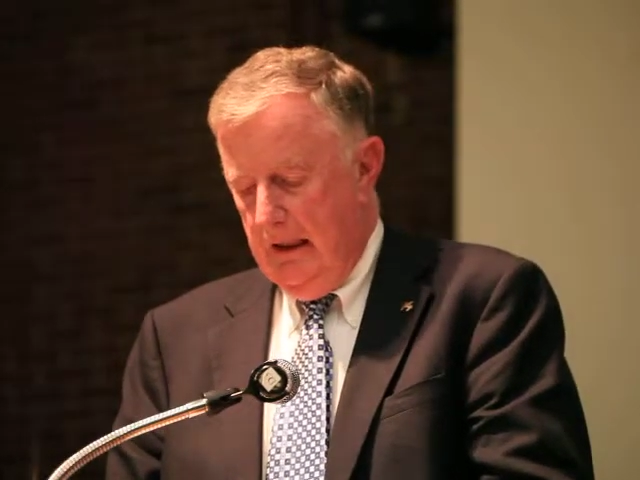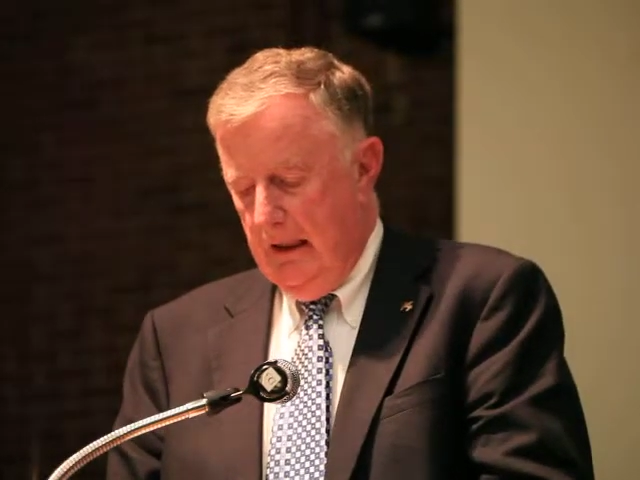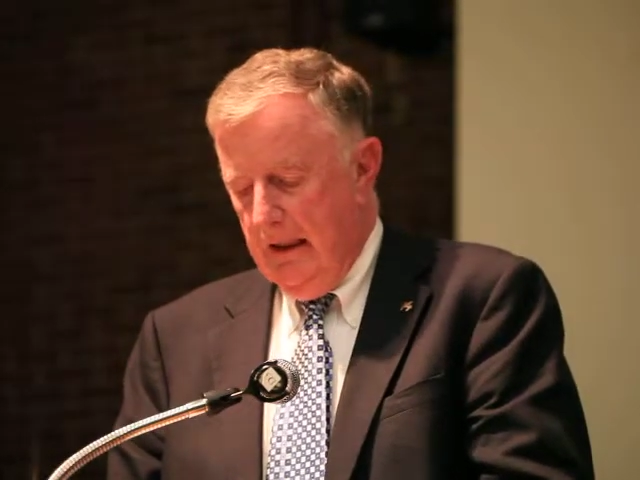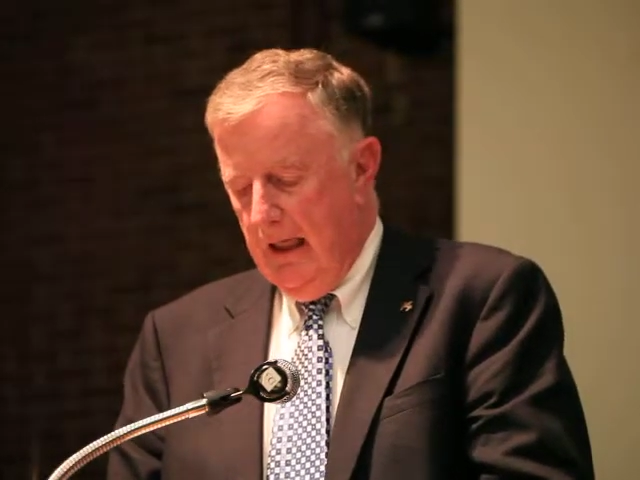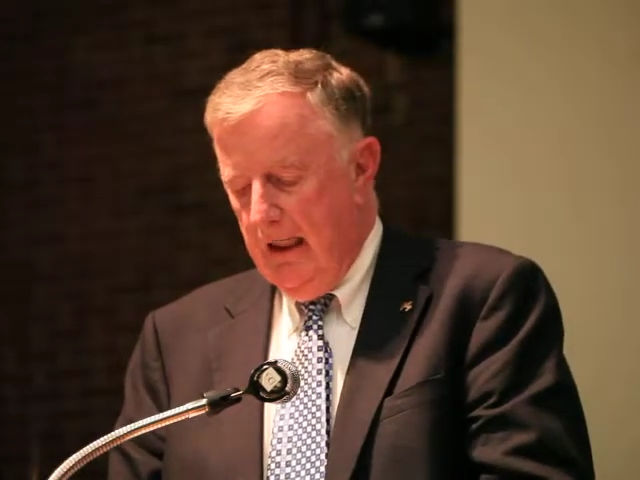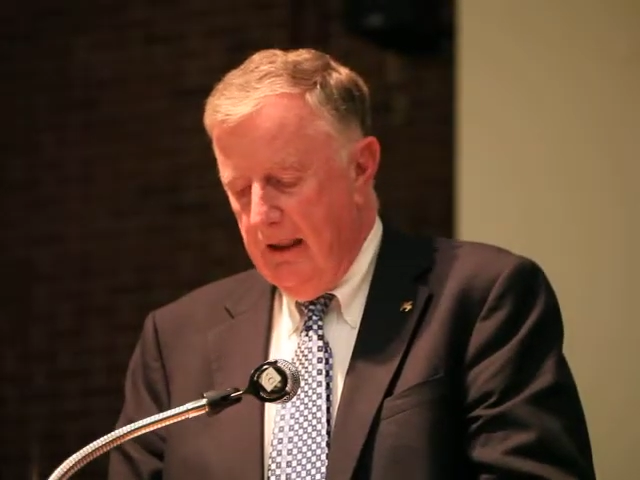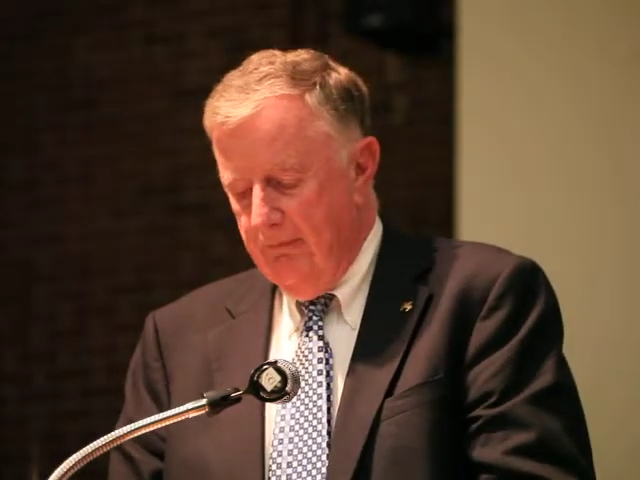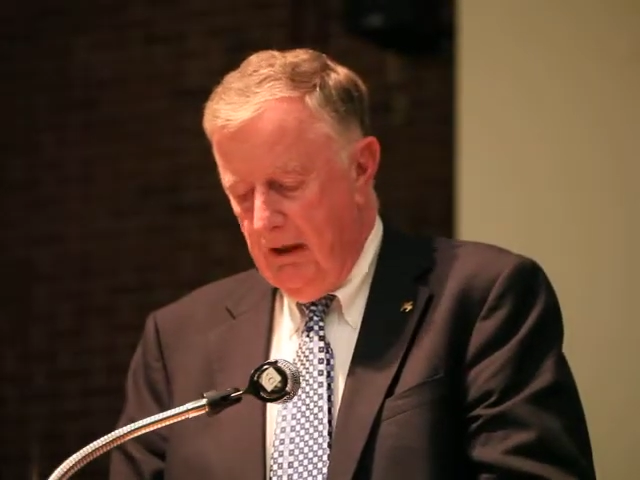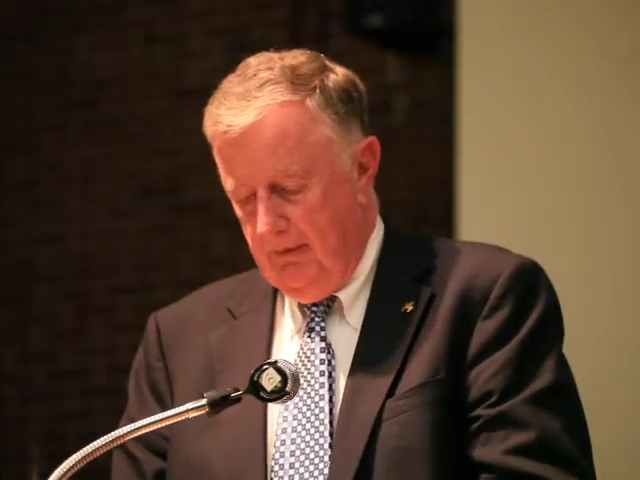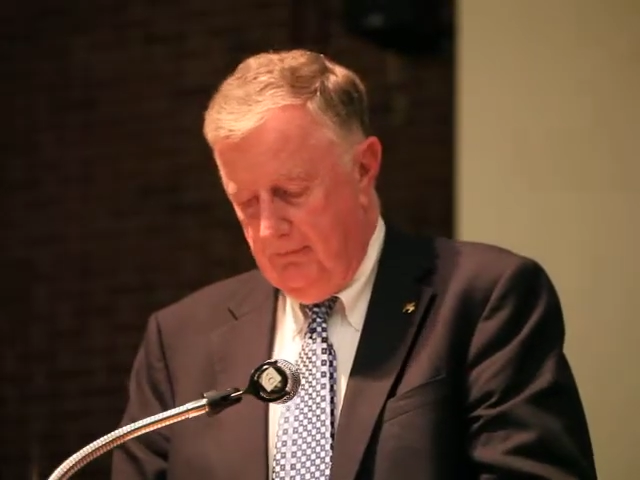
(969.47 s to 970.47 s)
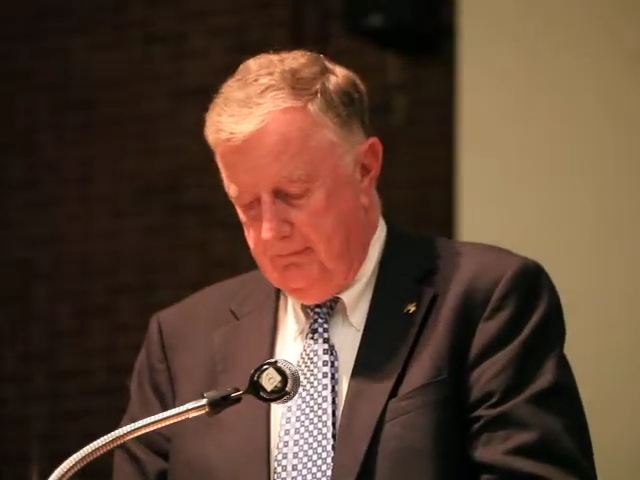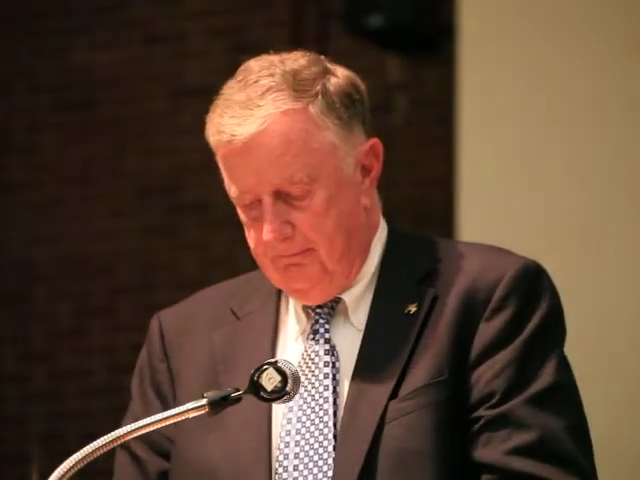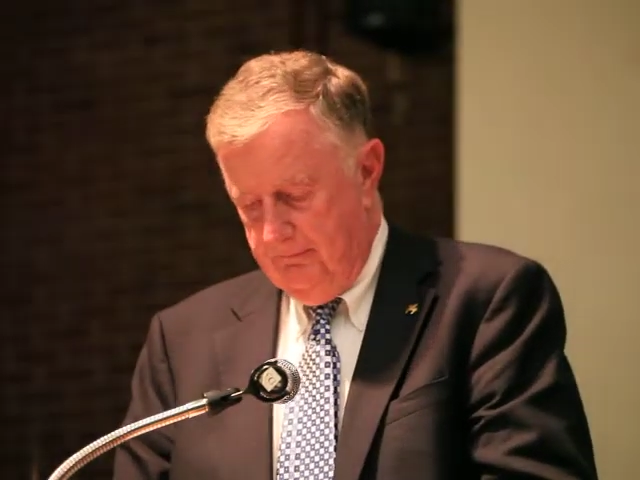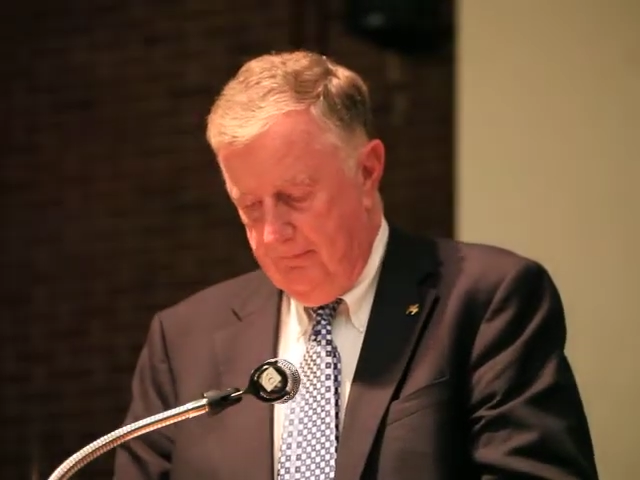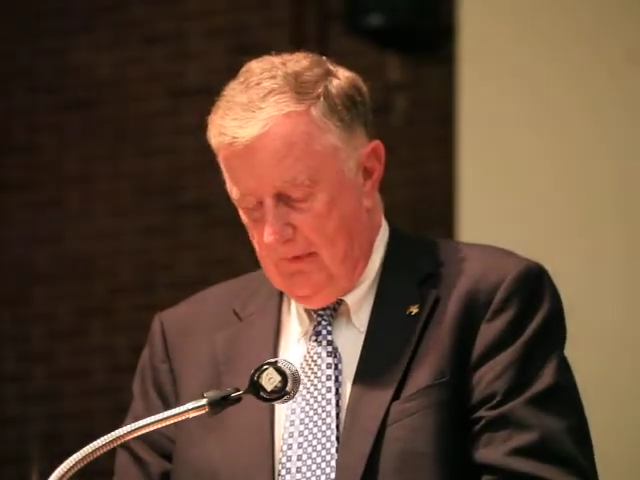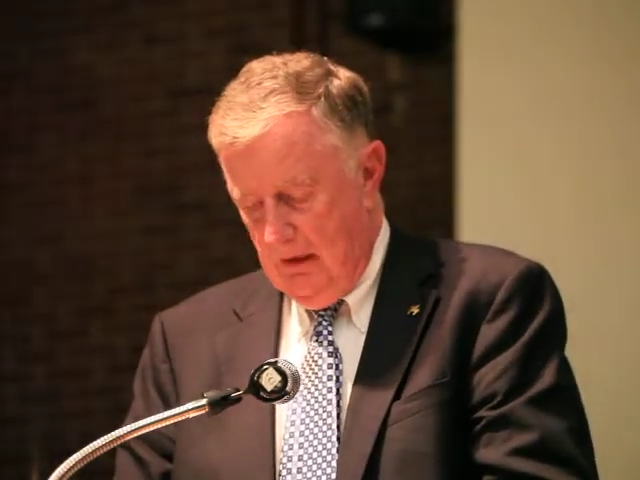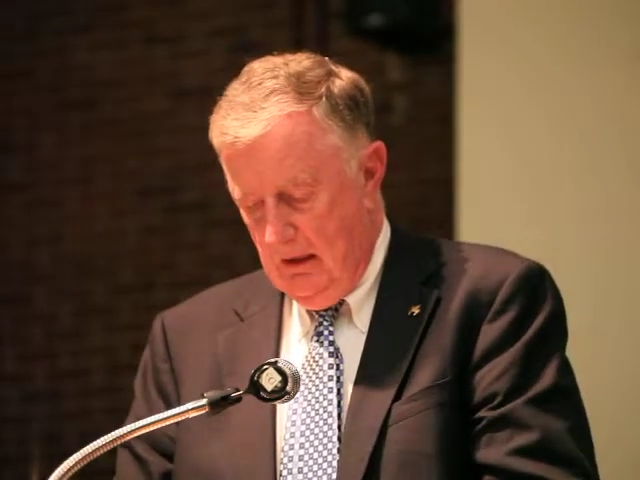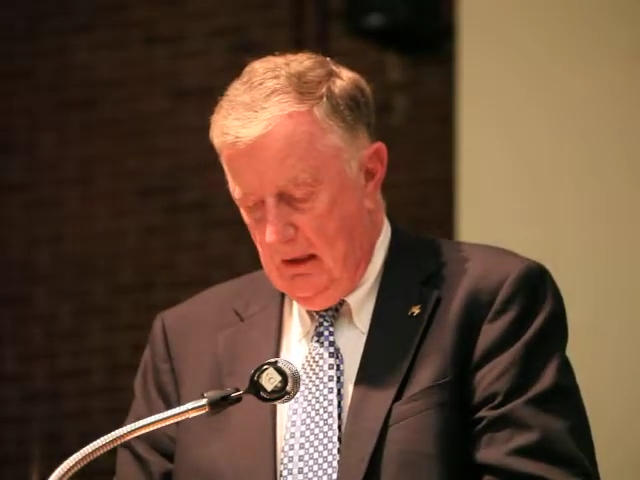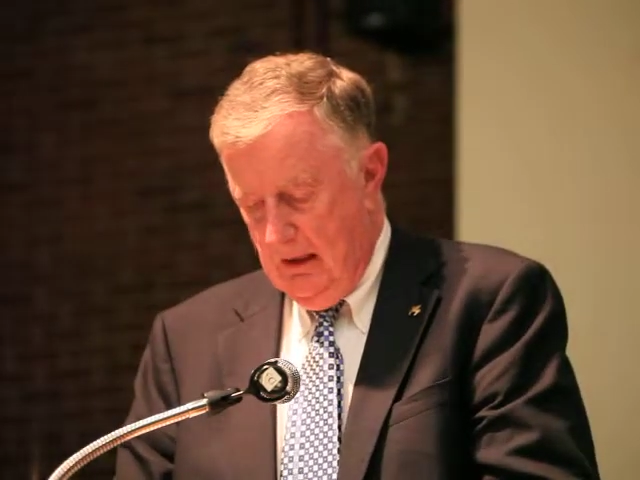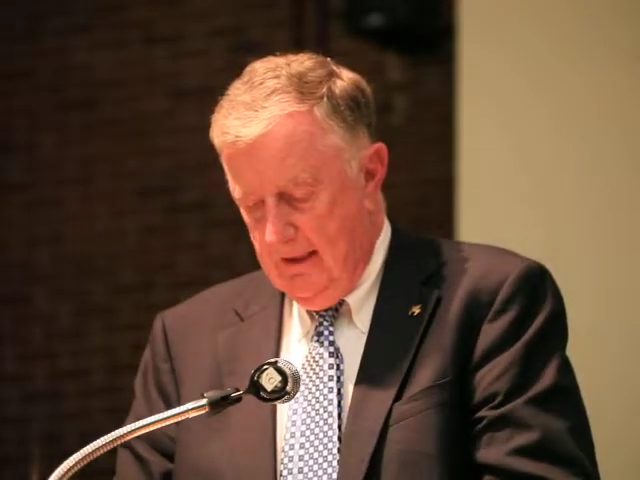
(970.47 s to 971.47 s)
In any event,
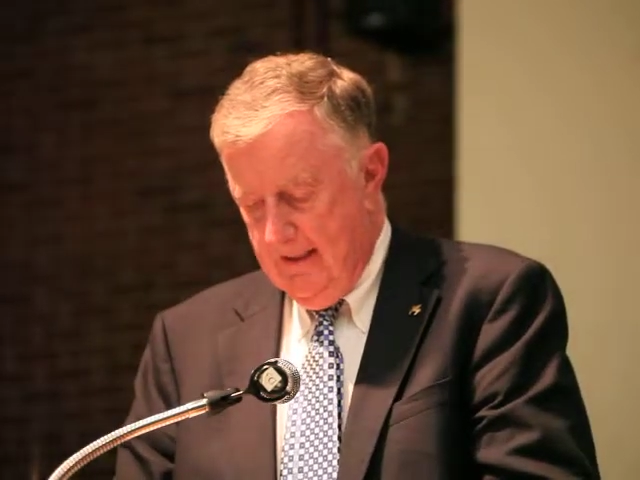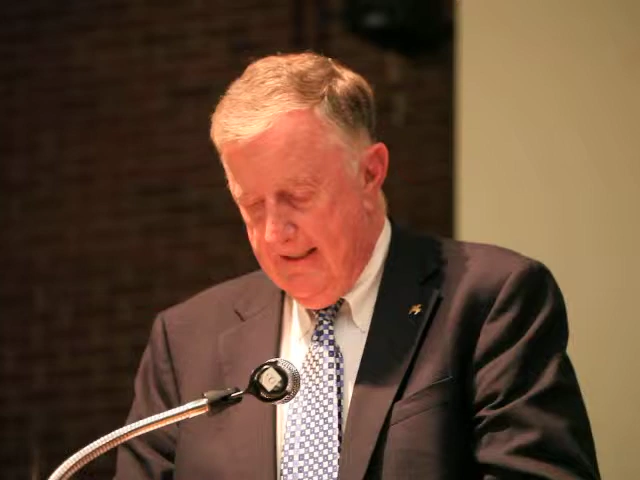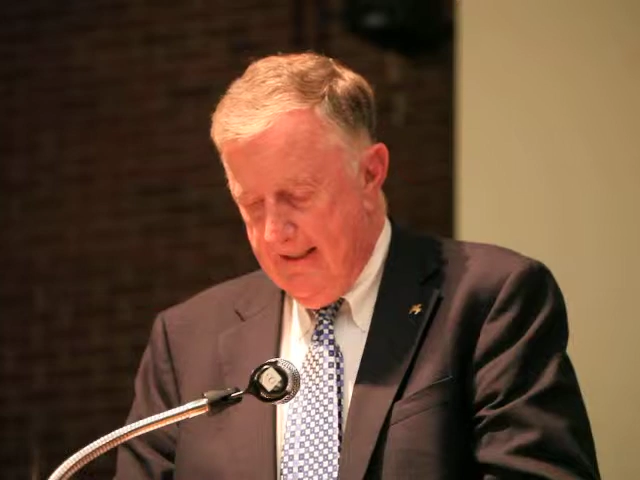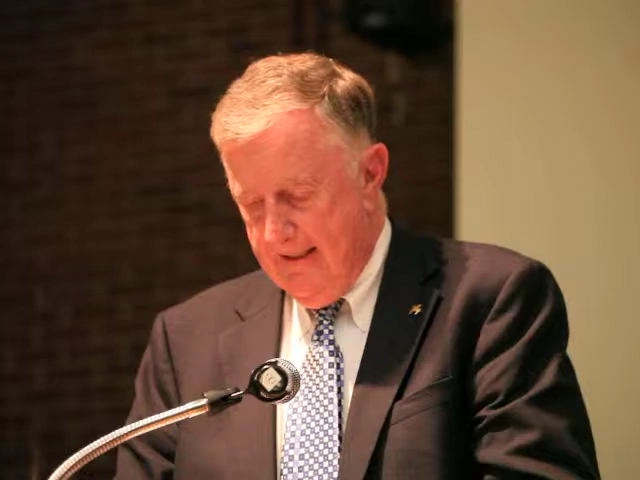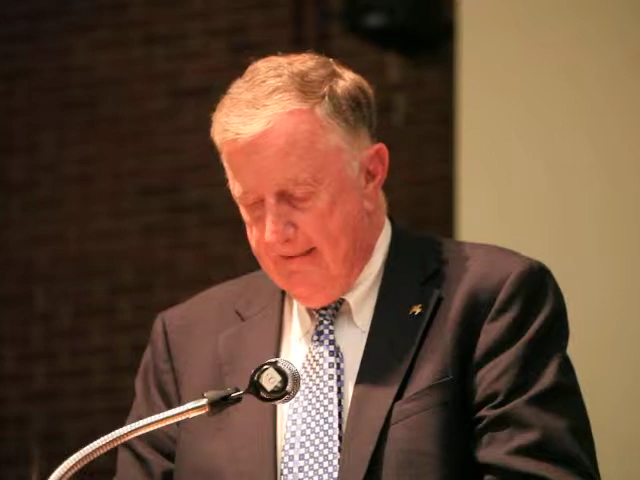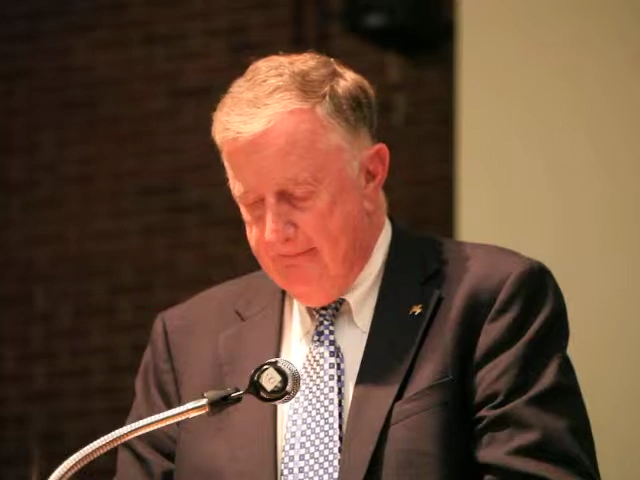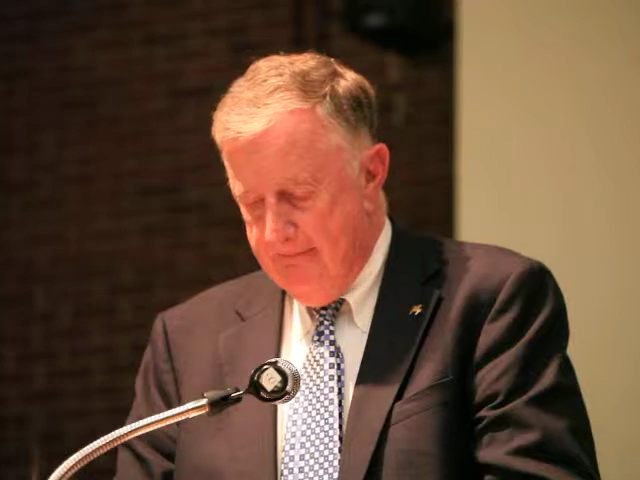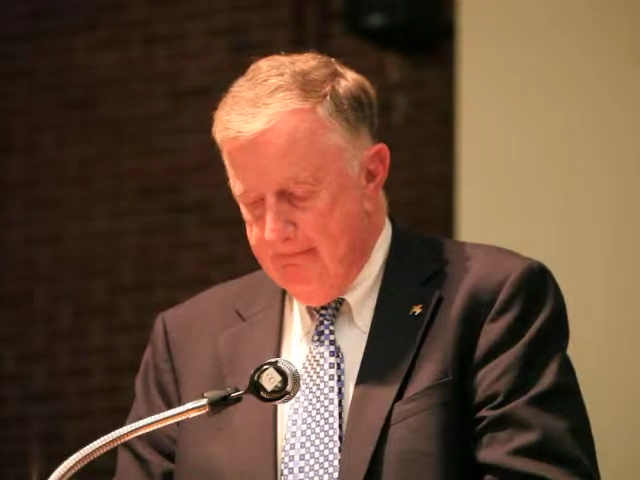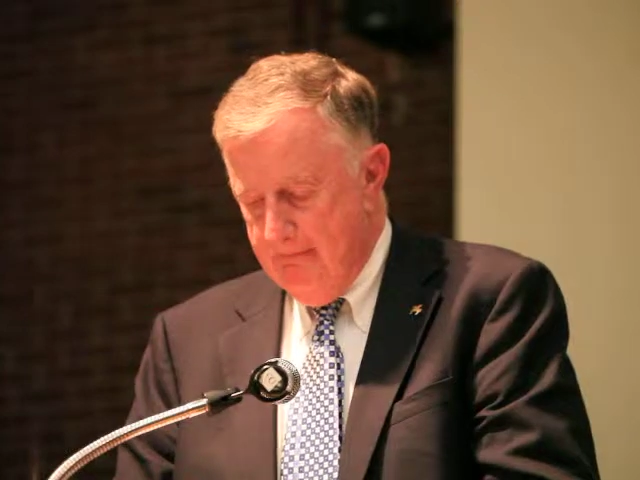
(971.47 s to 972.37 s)
the